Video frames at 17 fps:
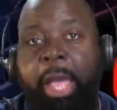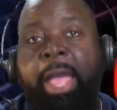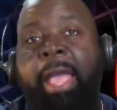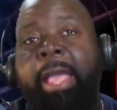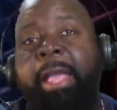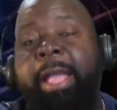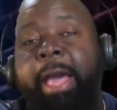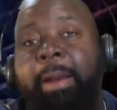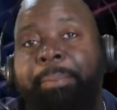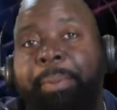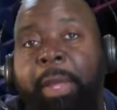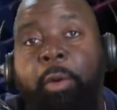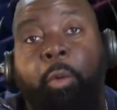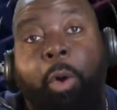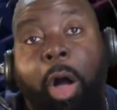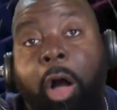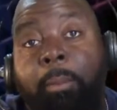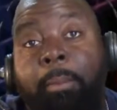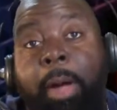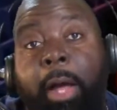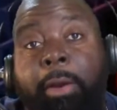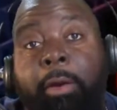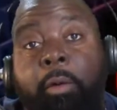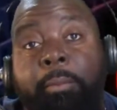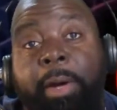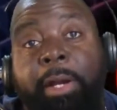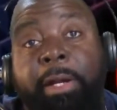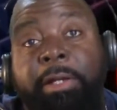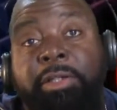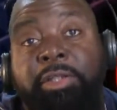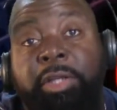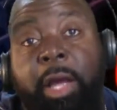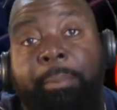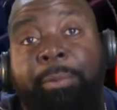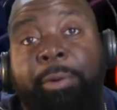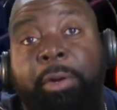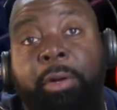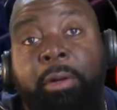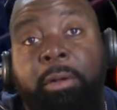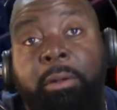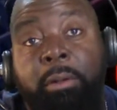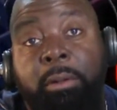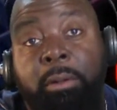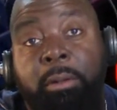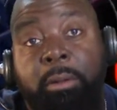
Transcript: I ain't got to pay Walmart no money to shop there.